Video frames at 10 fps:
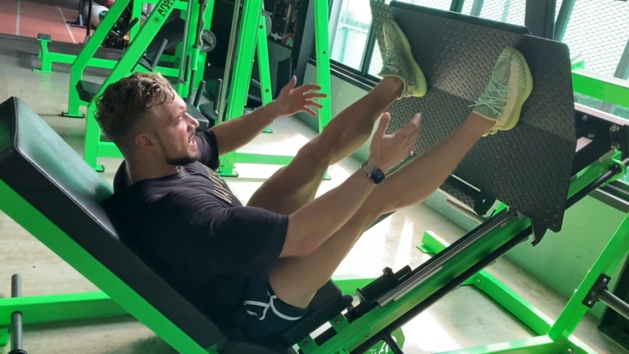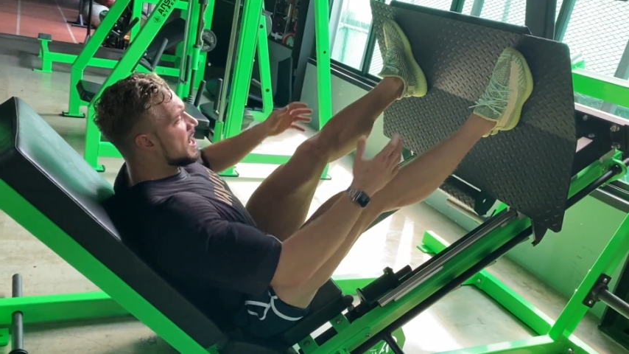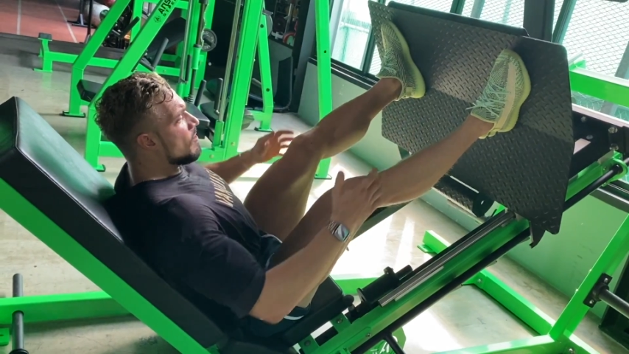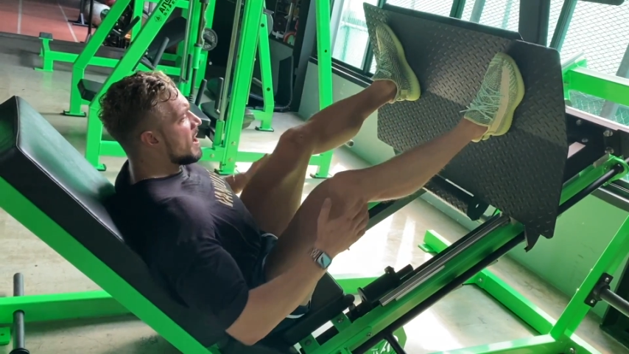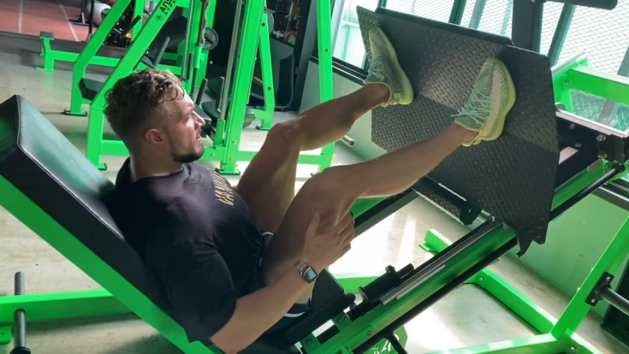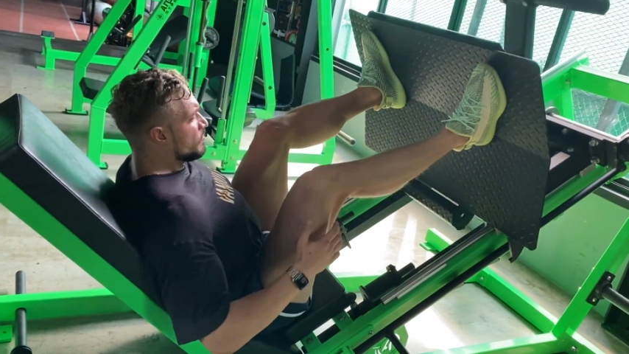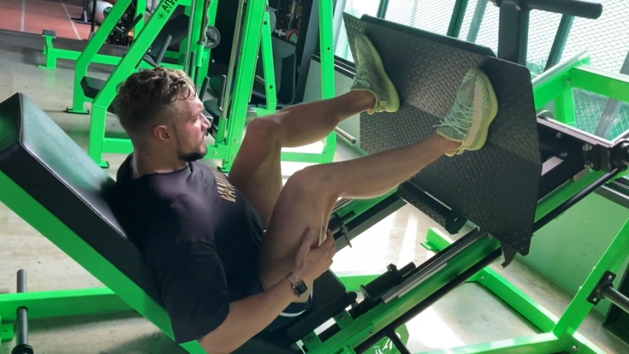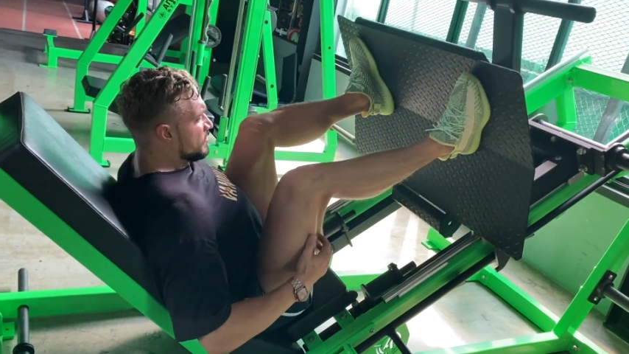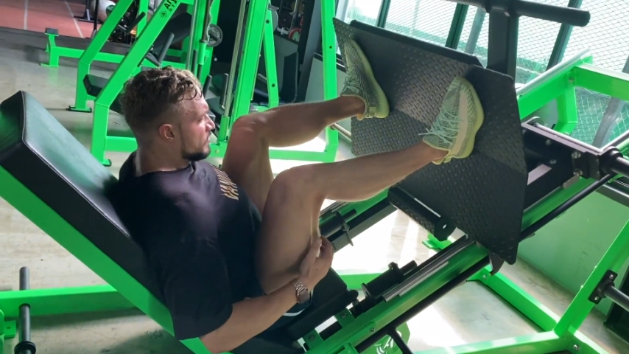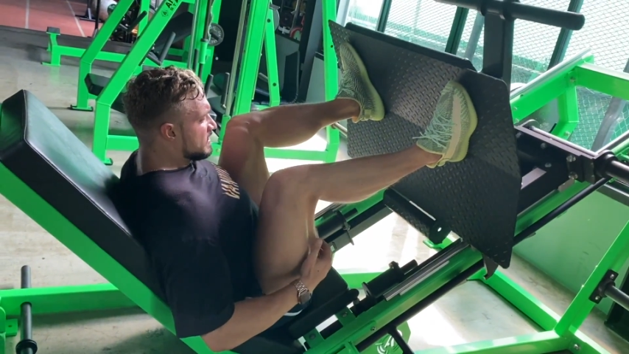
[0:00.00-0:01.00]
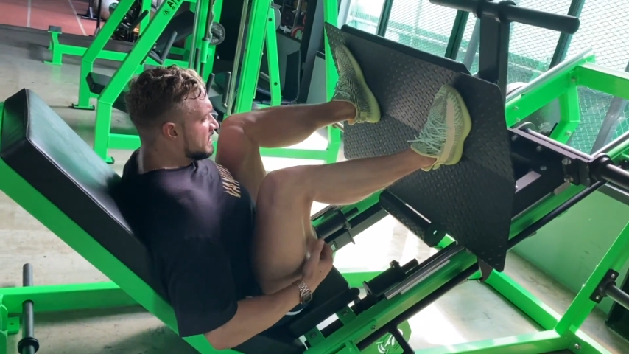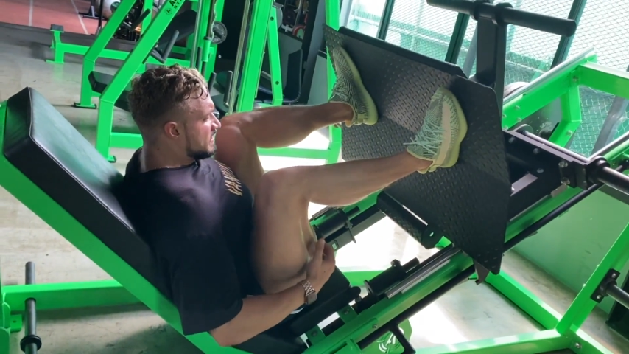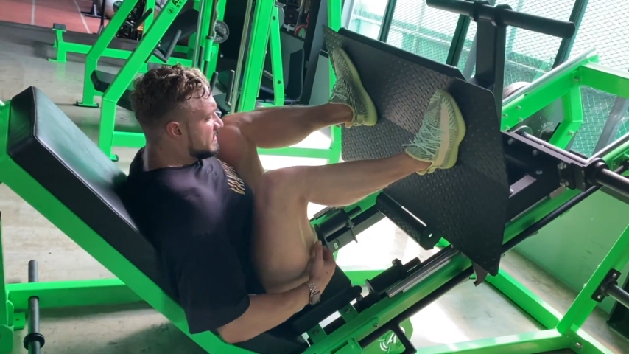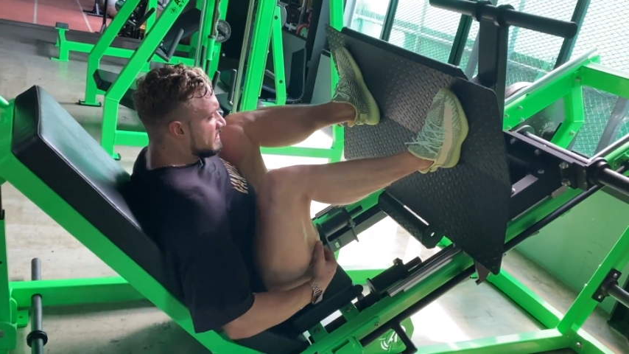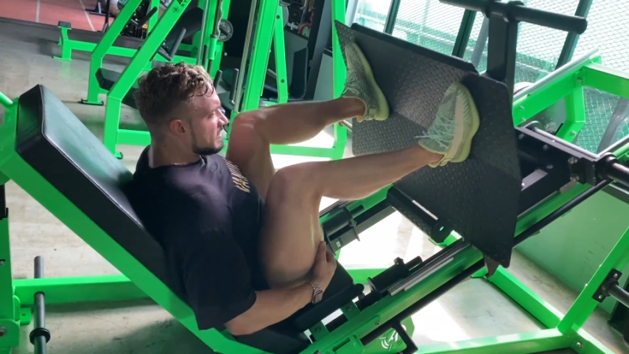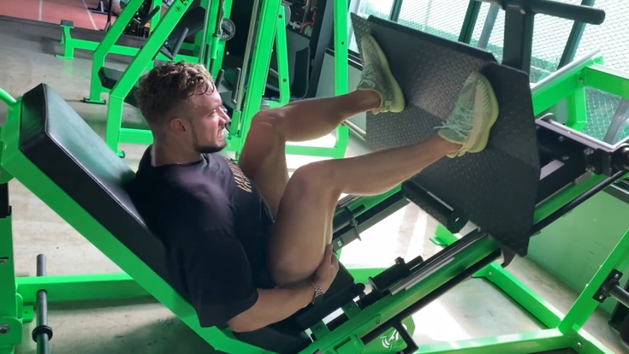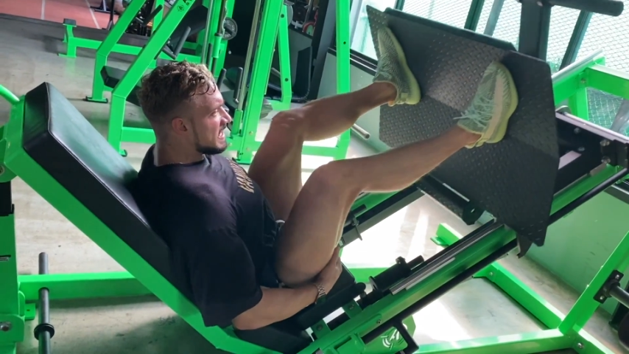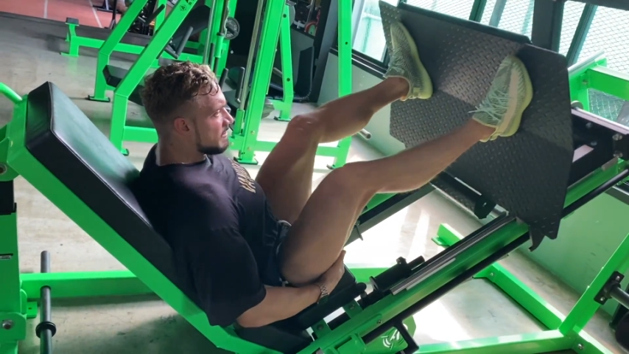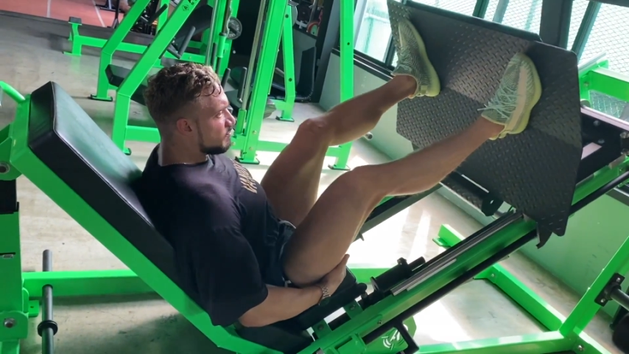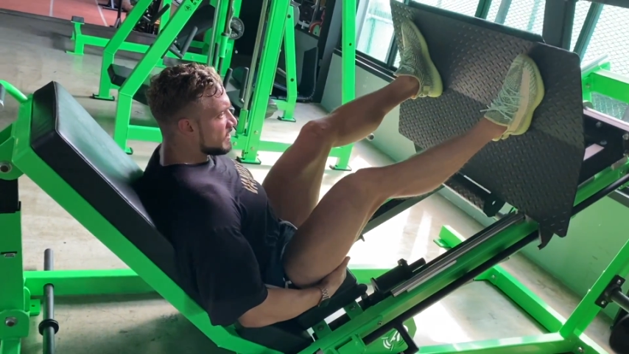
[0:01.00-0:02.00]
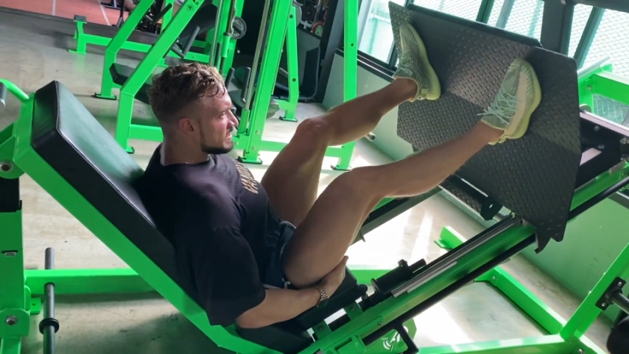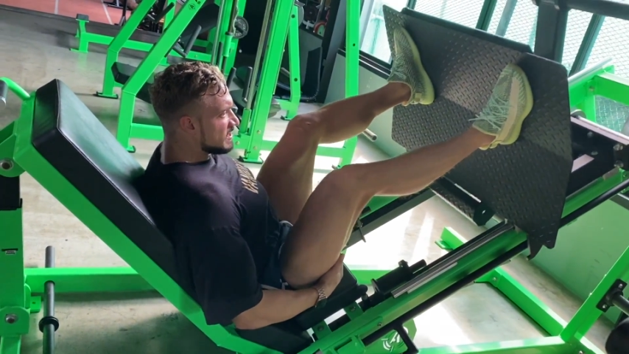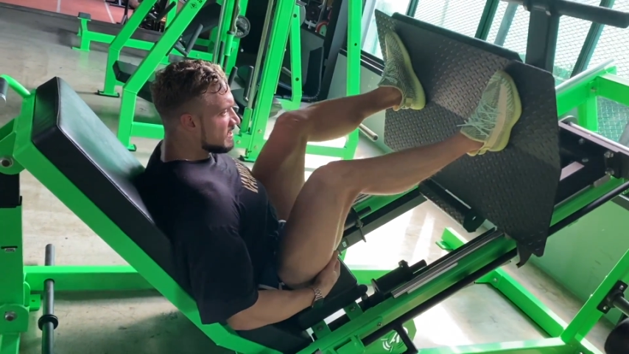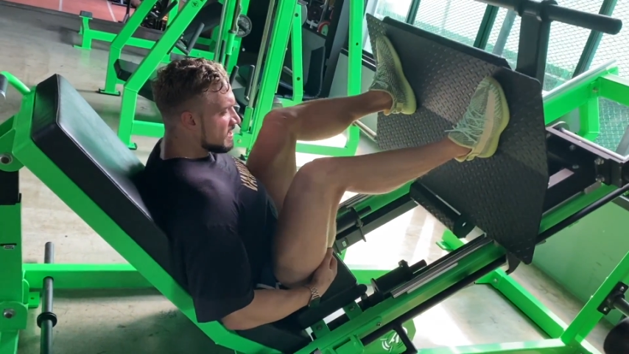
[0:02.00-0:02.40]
how I would use this leg press.